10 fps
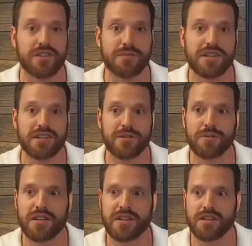I mean, you know,
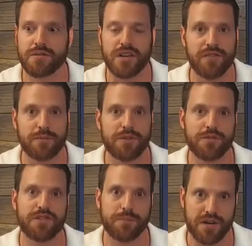what, you know, government
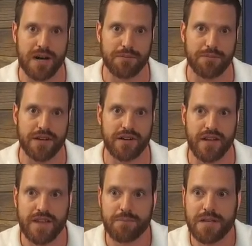was the problem there,
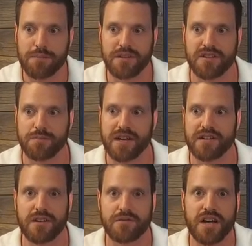and then people
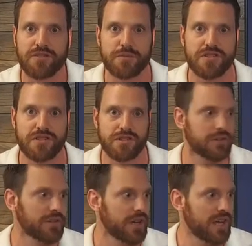expect, oh, government, you
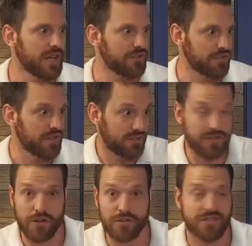know, is, is
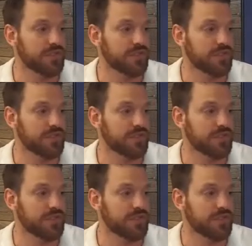the only